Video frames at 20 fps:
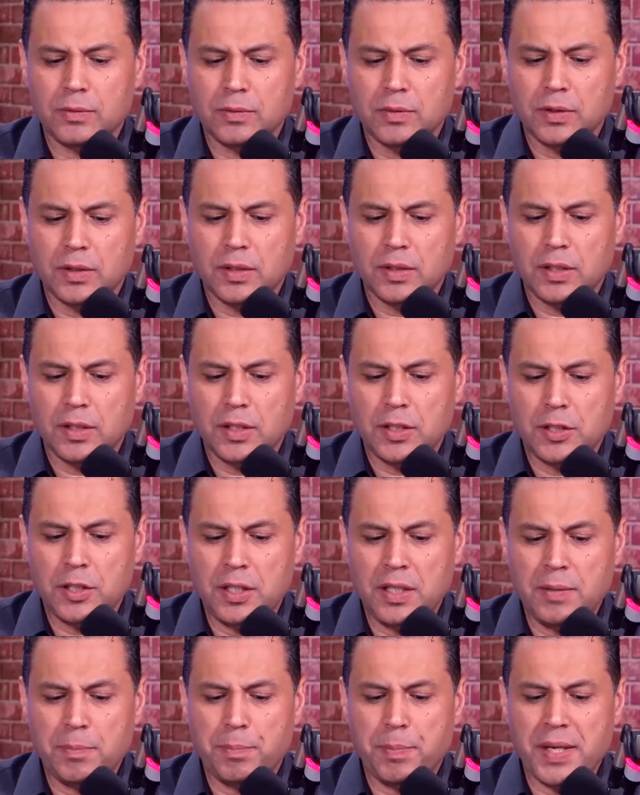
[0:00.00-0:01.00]
of
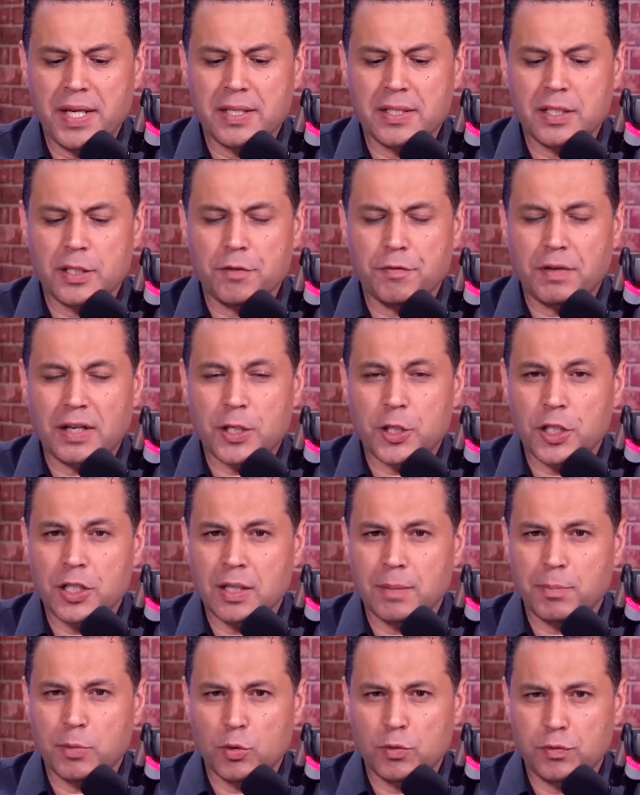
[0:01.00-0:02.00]
cleansing,
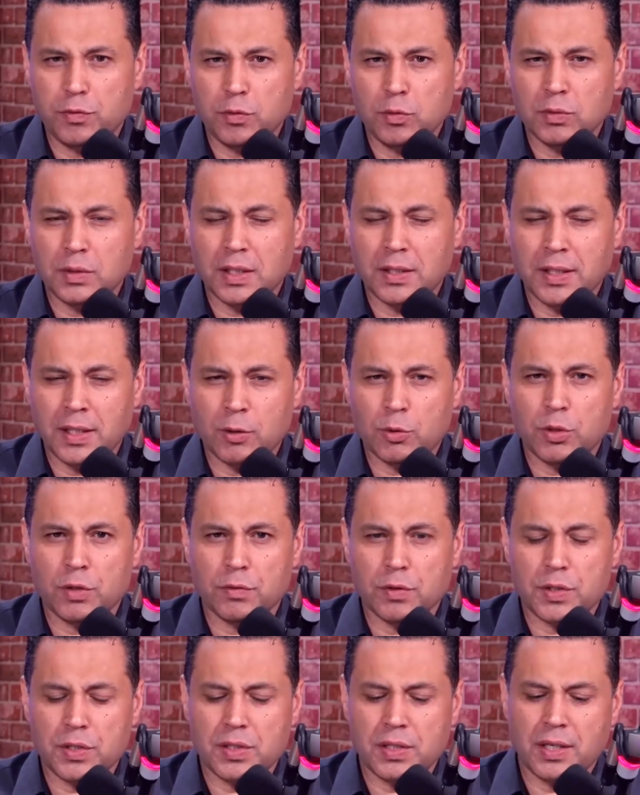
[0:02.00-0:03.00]
deep cleaning
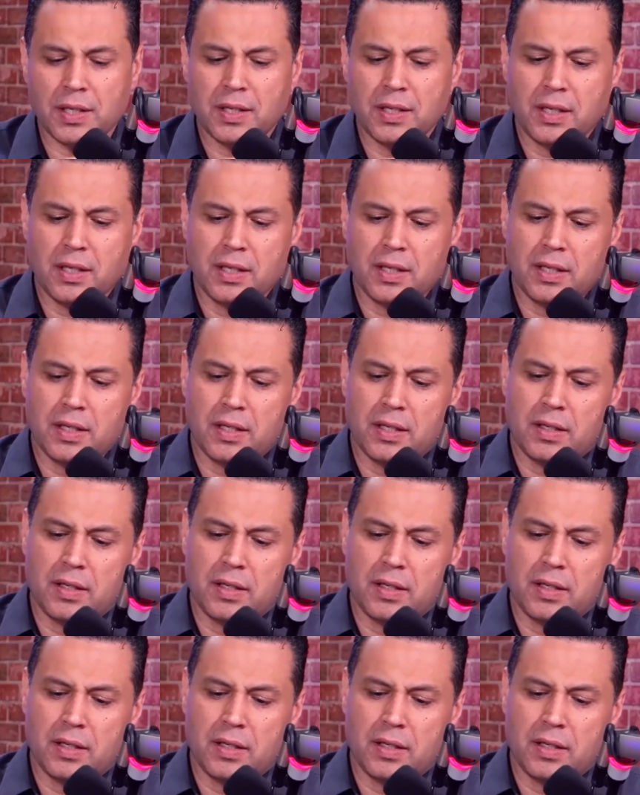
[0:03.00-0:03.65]
within you.